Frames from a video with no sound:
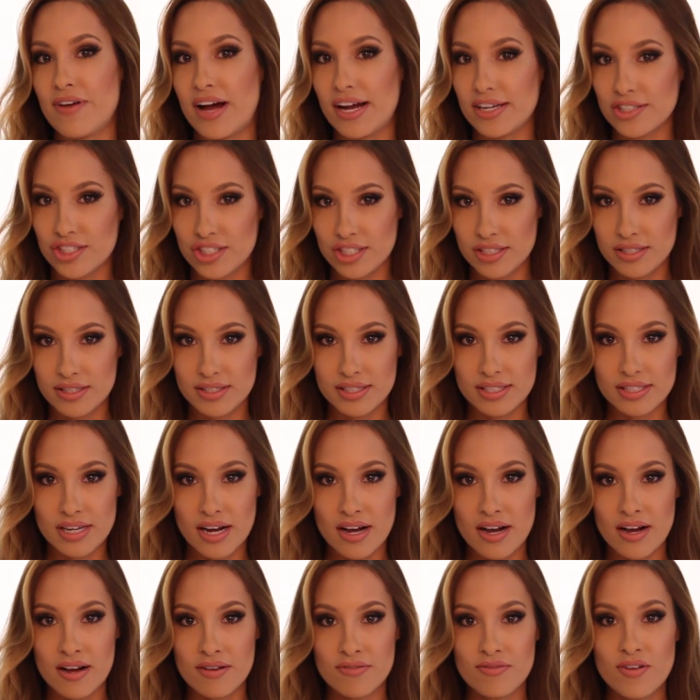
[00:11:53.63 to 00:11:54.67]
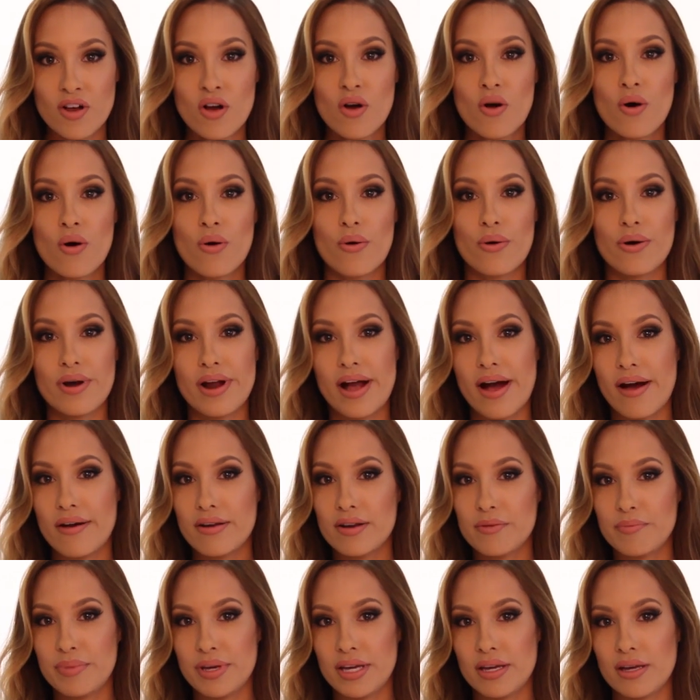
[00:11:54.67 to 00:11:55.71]
fashion stuff or how
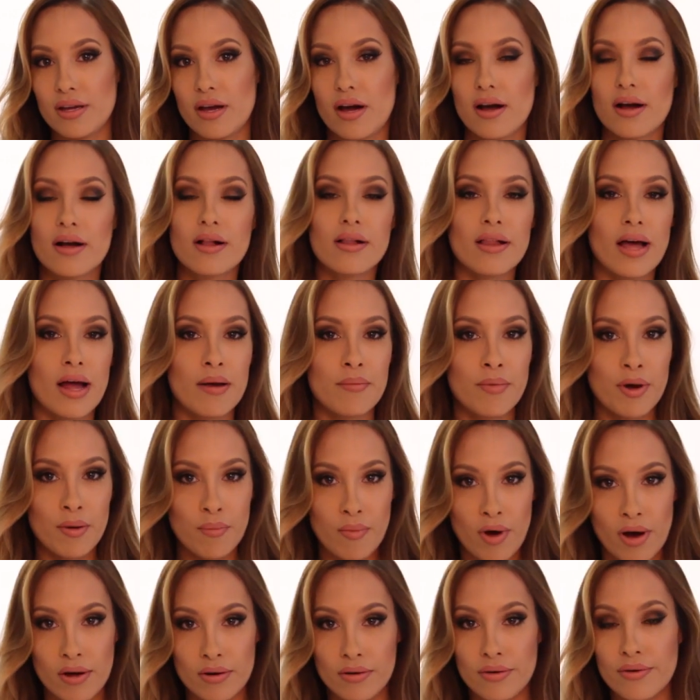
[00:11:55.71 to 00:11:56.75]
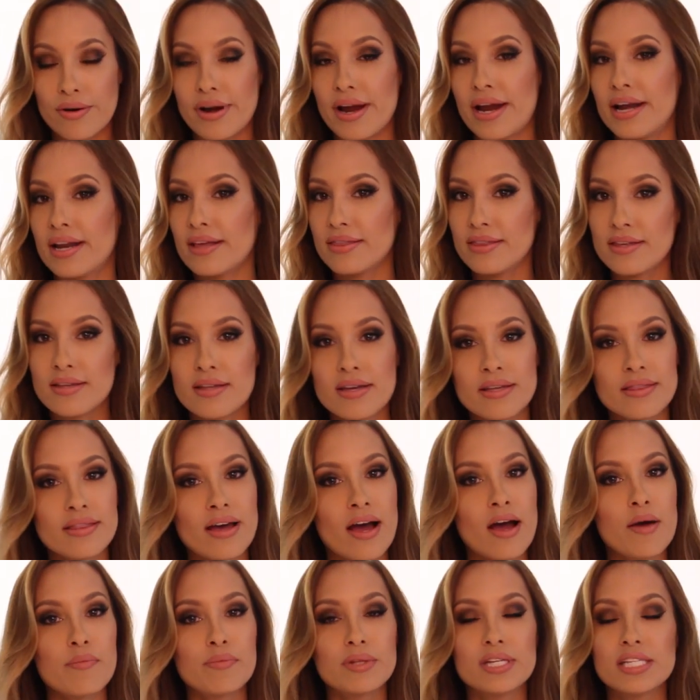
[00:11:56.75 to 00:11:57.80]
to be a glamour model or anything like
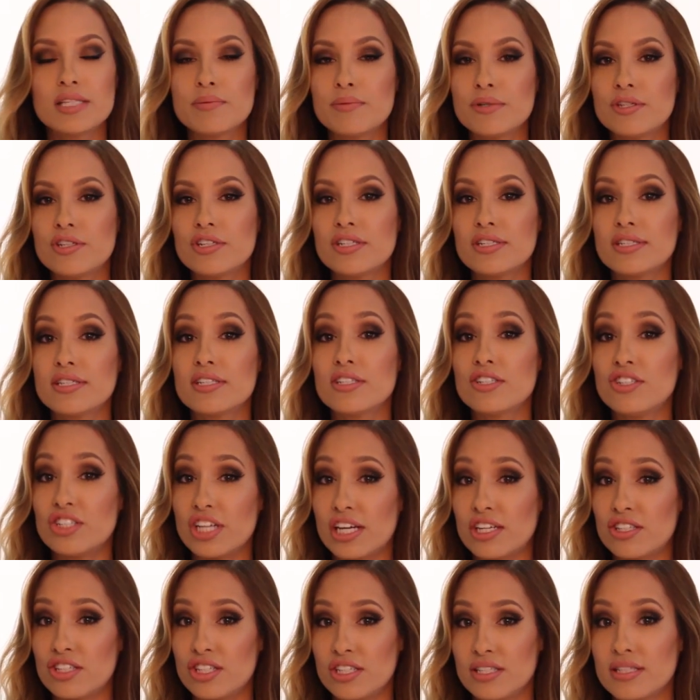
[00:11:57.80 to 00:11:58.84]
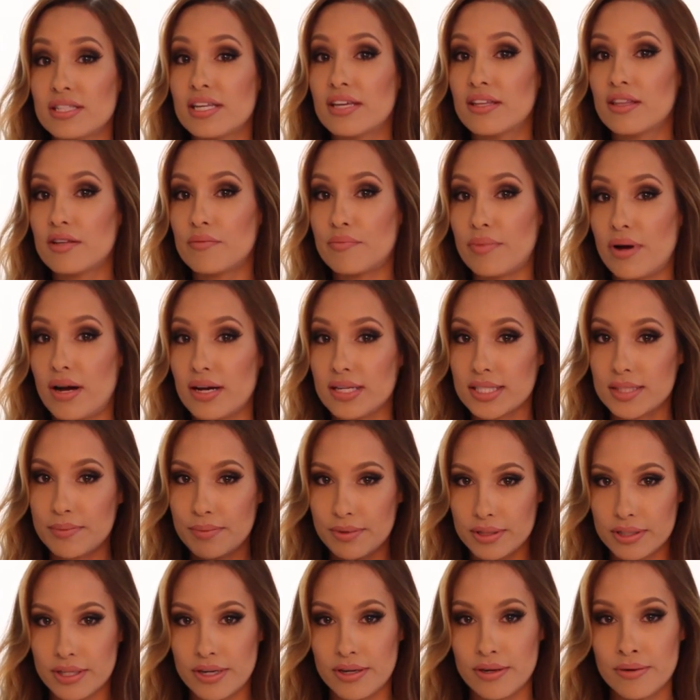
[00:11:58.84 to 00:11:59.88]
that, please put your suggestions in the box
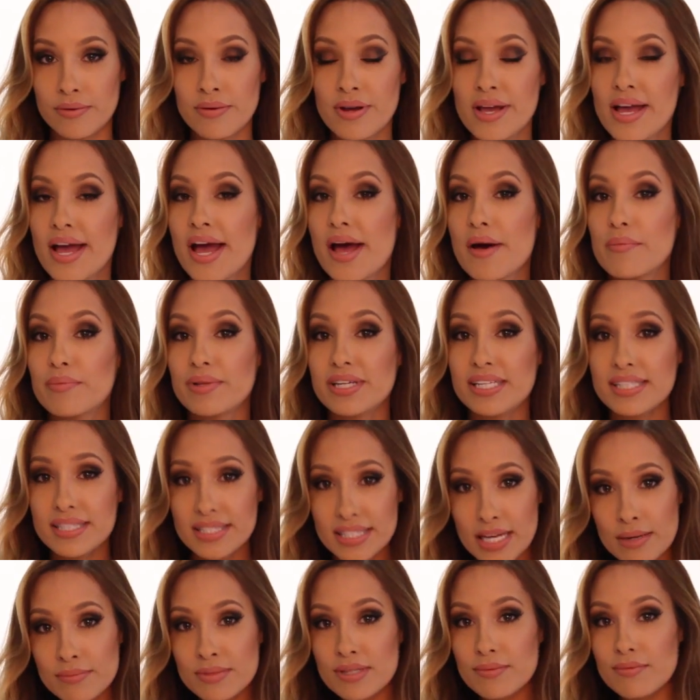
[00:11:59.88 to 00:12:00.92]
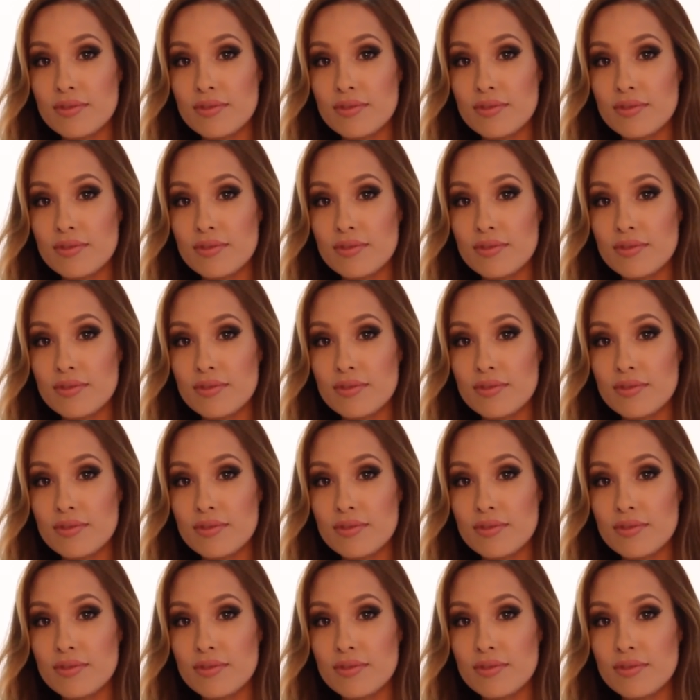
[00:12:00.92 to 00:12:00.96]
below. Please thumbs